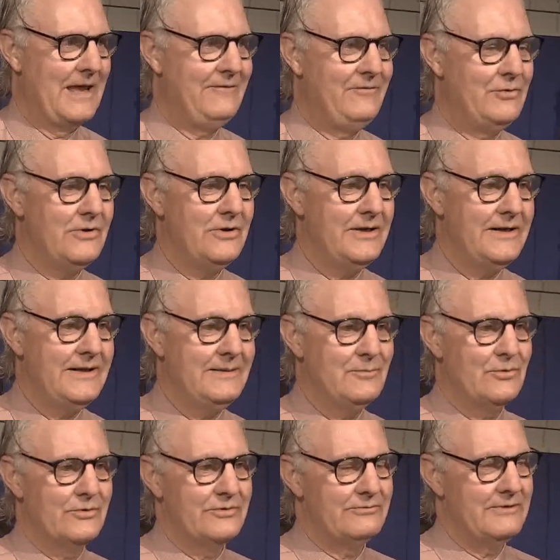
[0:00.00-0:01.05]
yeah. Have you got any
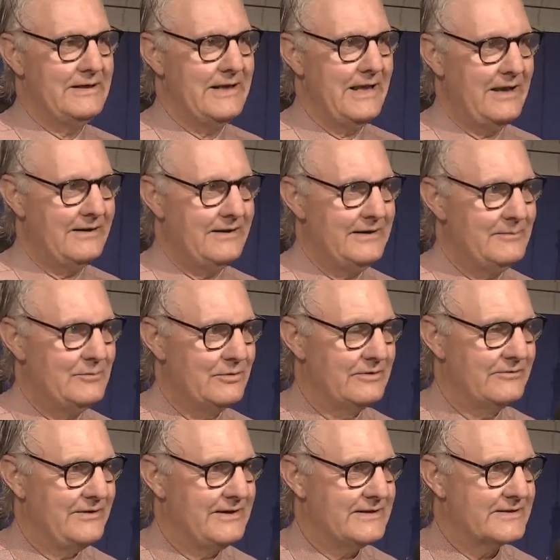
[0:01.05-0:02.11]
more to read out? Any more
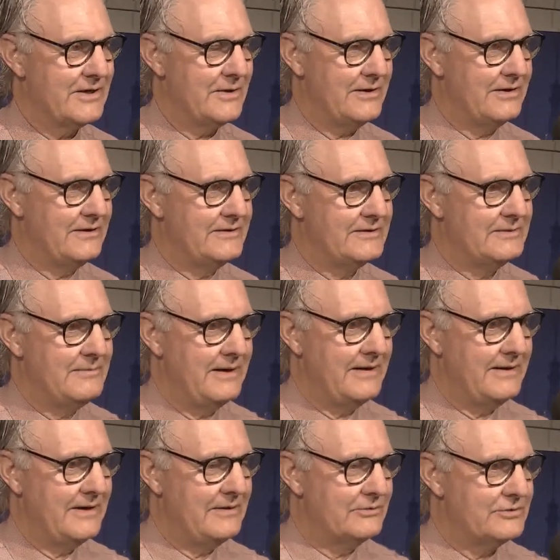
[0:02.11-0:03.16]
events going into
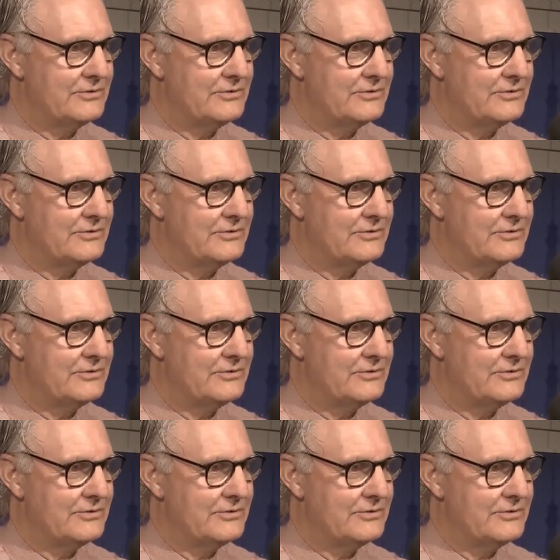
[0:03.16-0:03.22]
Monday or